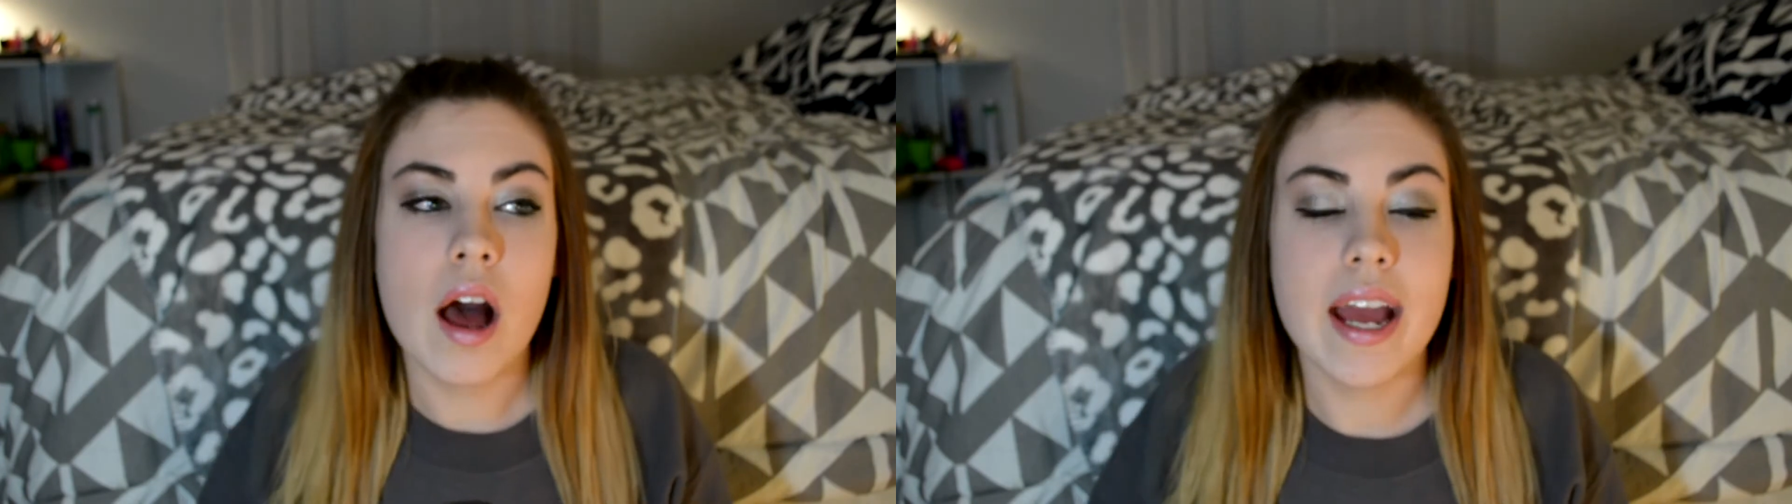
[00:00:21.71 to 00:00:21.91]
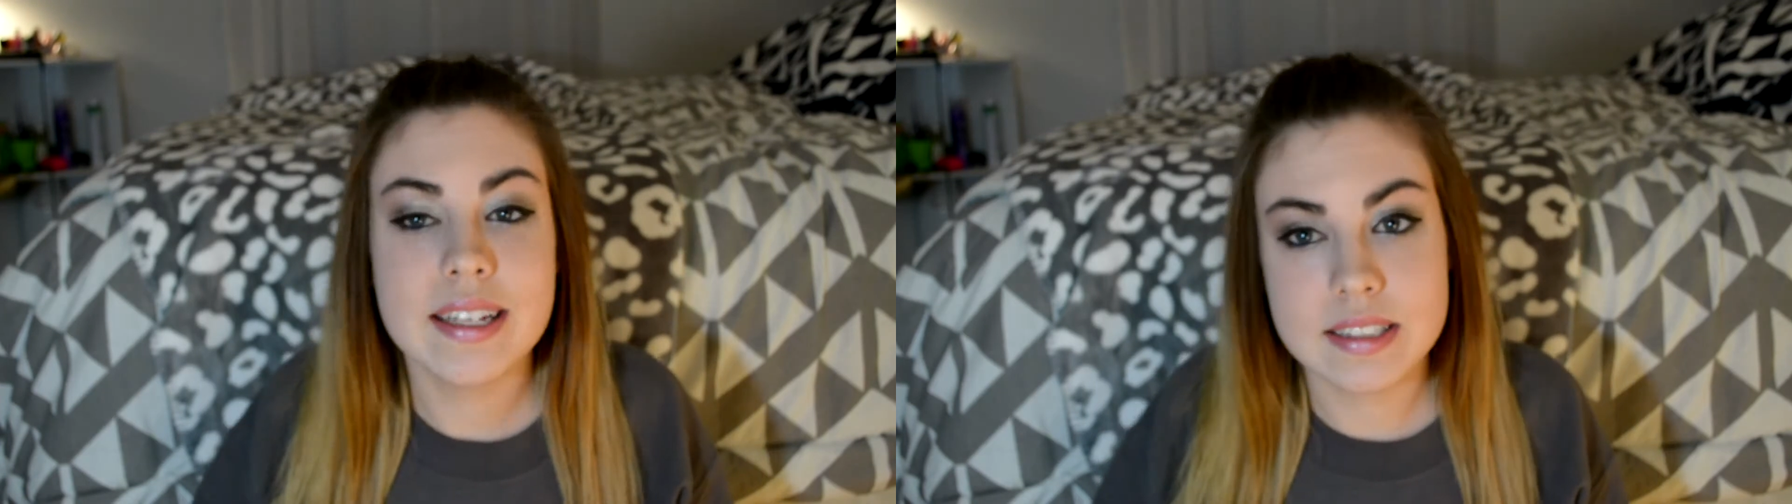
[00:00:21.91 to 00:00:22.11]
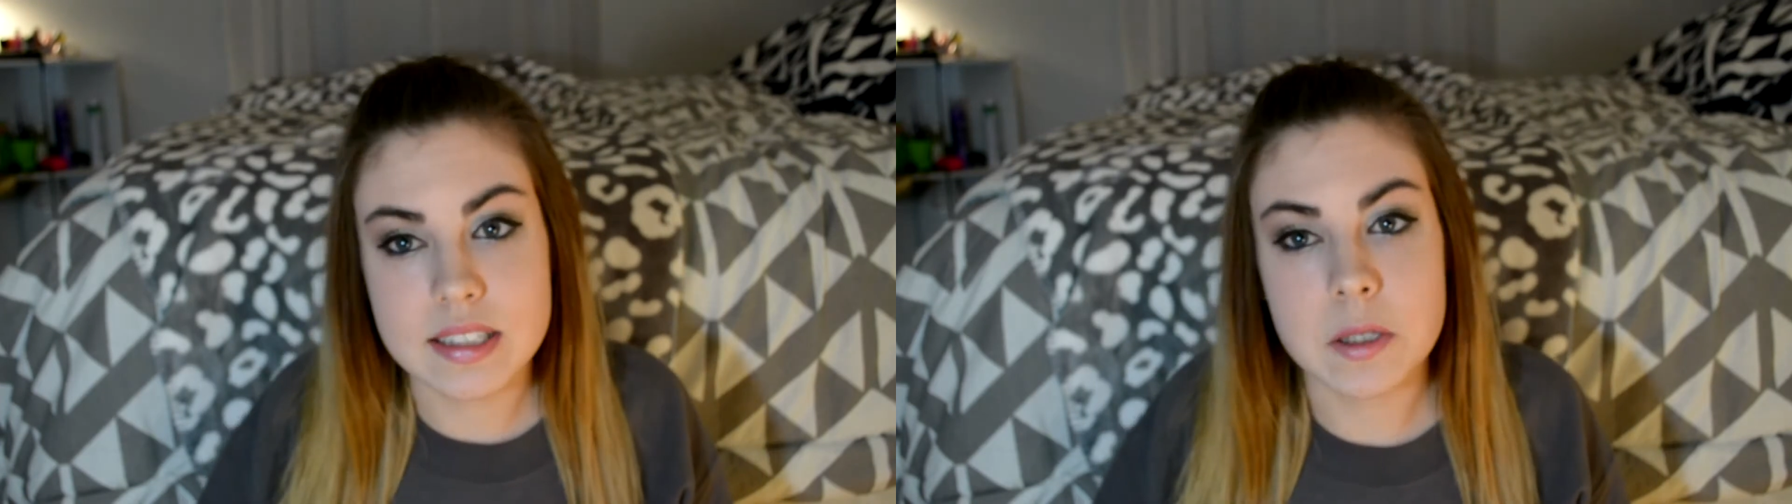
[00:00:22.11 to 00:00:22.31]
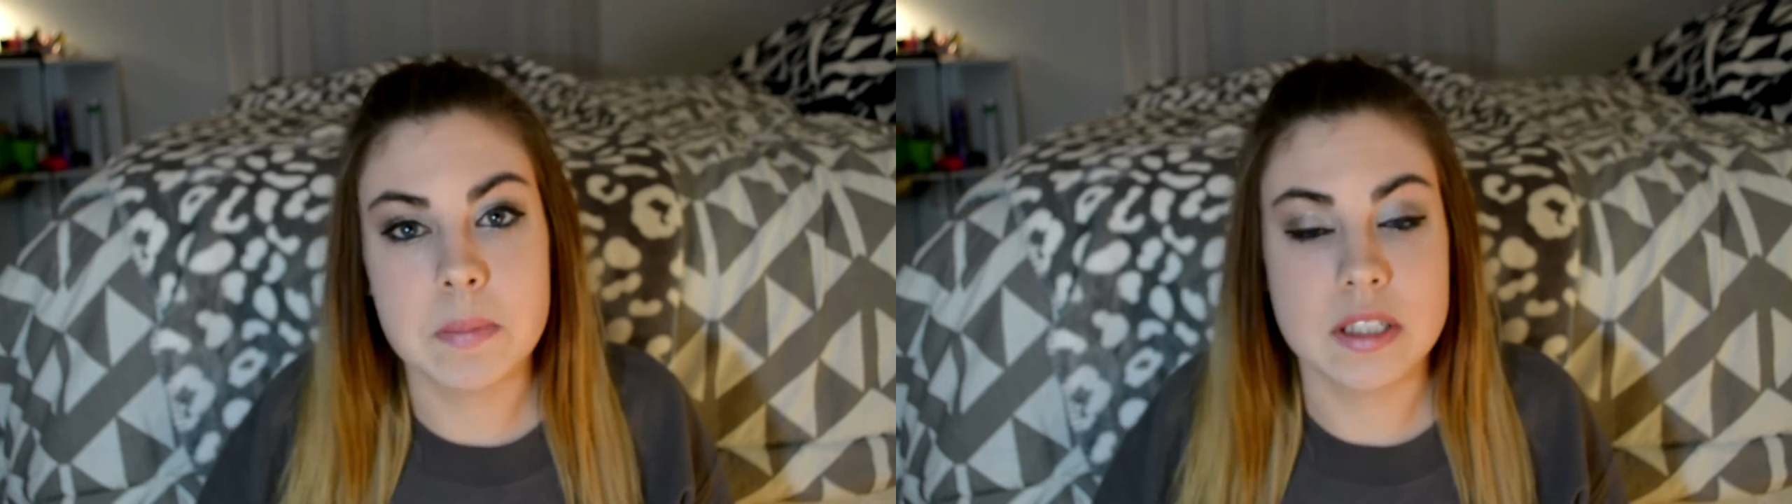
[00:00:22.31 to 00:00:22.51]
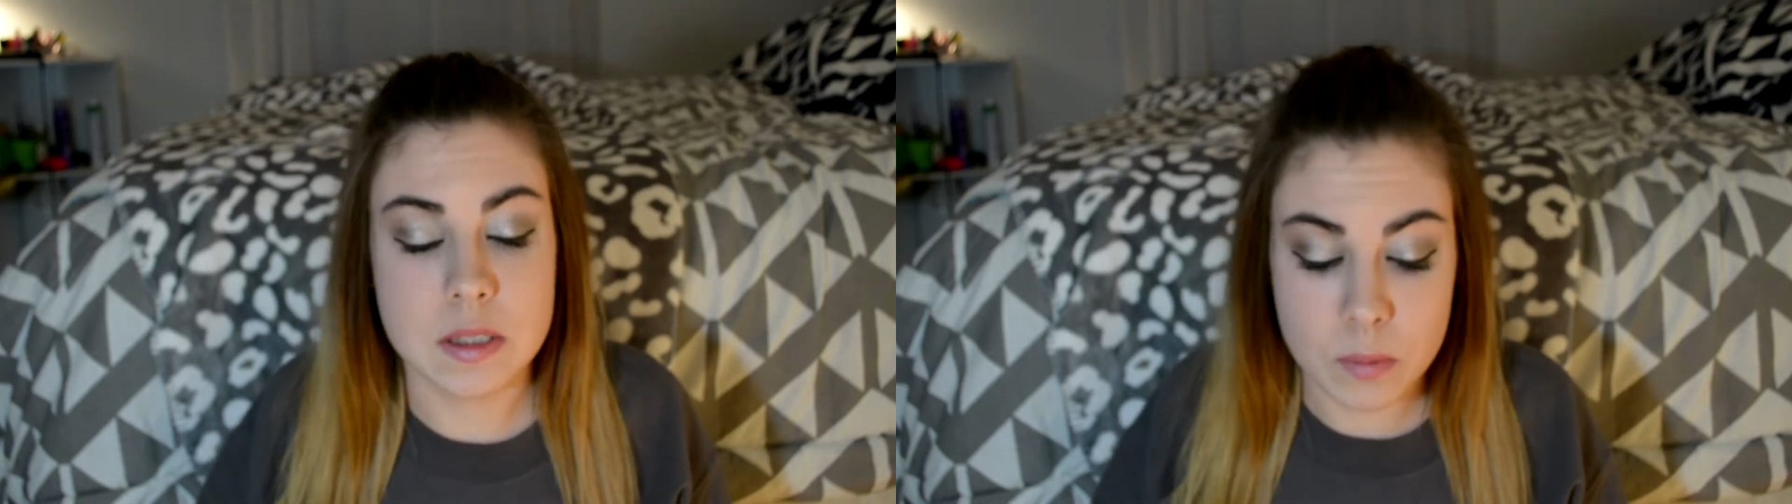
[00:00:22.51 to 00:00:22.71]
And is
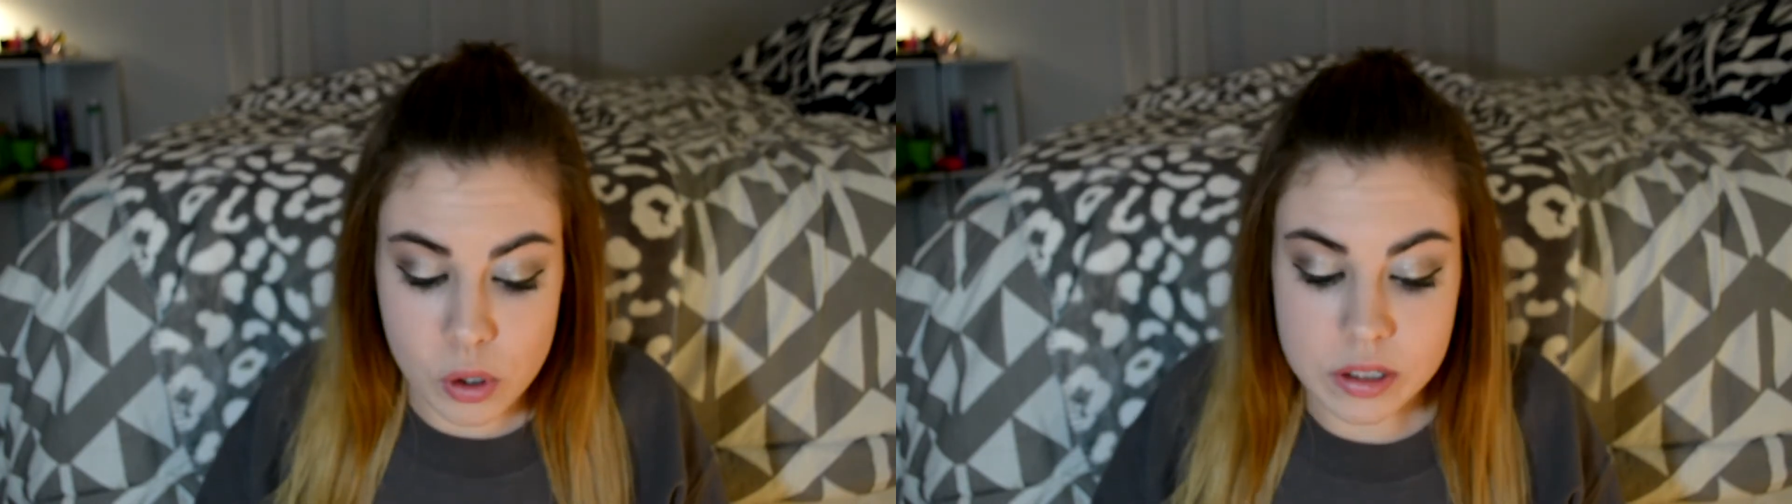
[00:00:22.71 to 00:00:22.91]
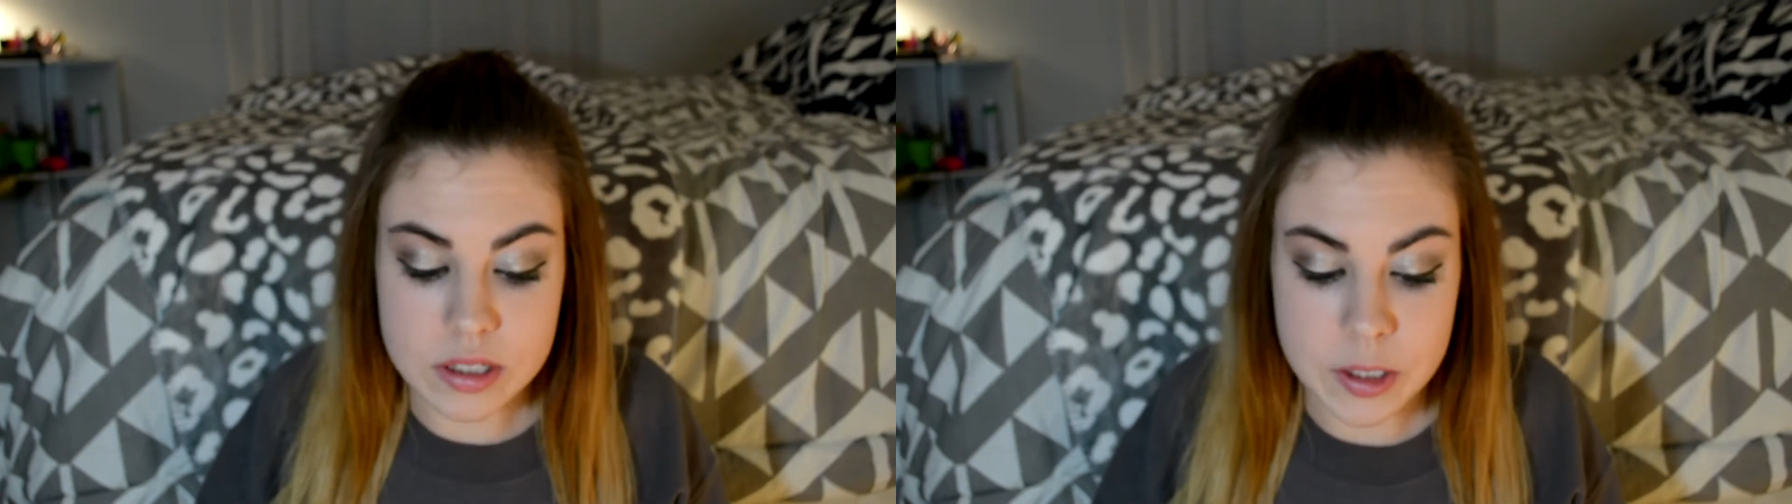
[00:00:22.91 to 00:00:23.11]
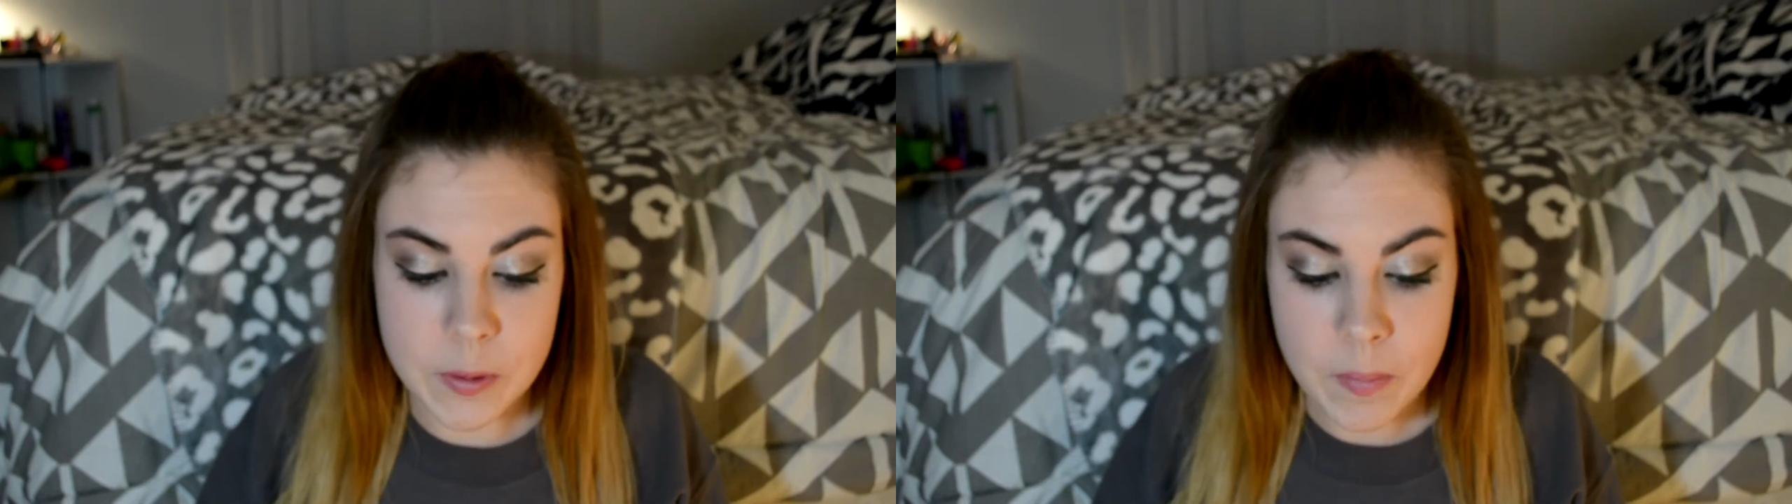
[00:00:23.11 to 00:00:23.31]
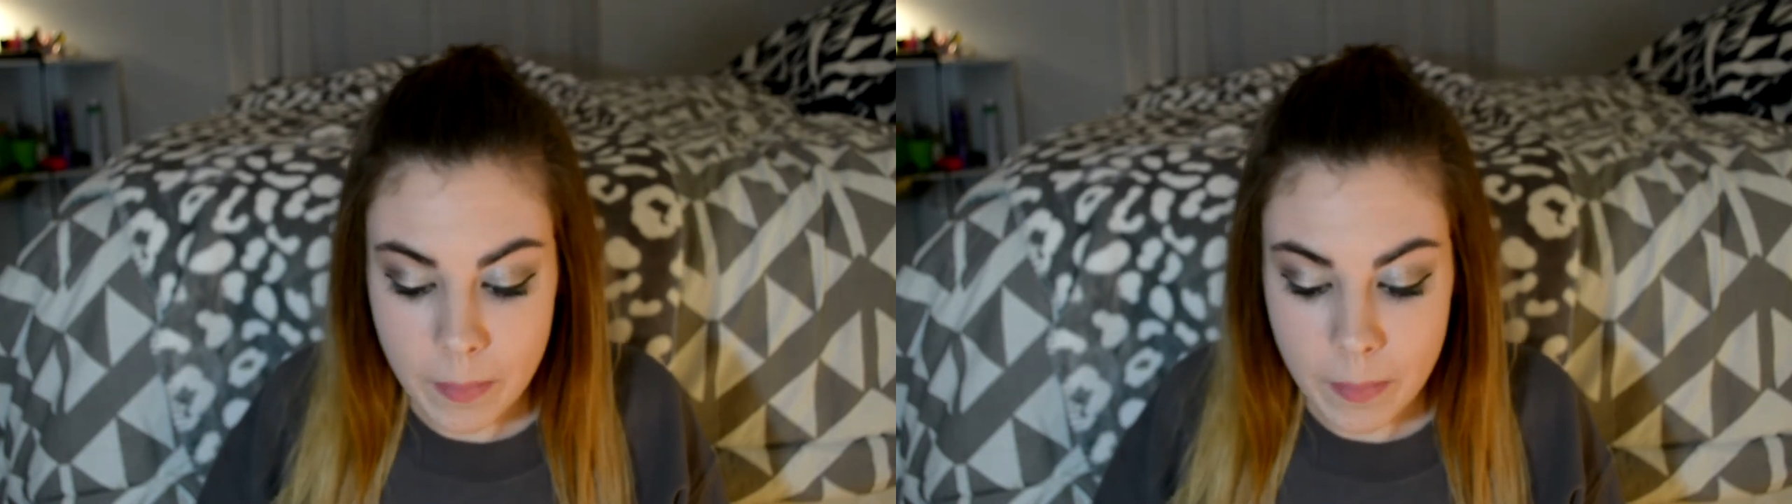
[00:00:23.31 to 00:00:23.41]
important too.